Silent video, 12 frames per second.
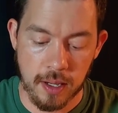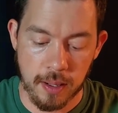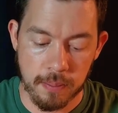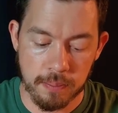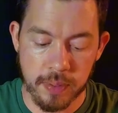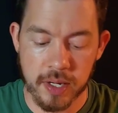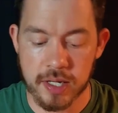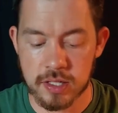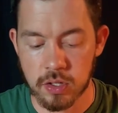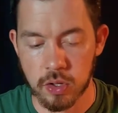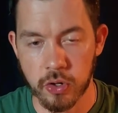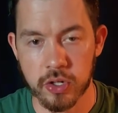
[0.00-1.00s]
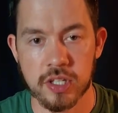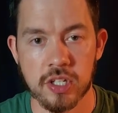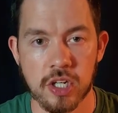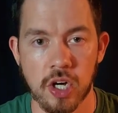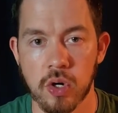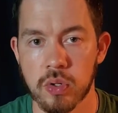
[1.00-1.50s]
But learning the
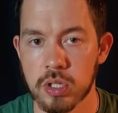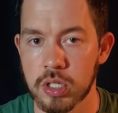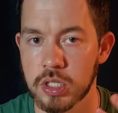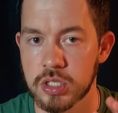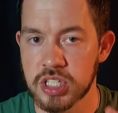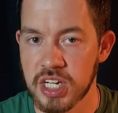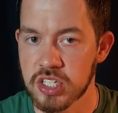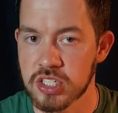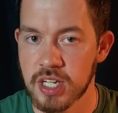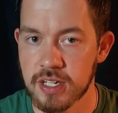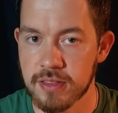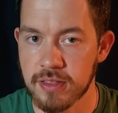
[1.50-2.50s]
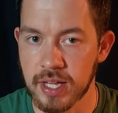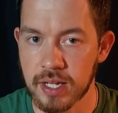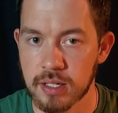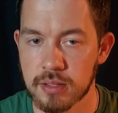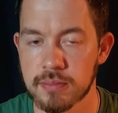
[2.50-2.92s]
code changes how you think.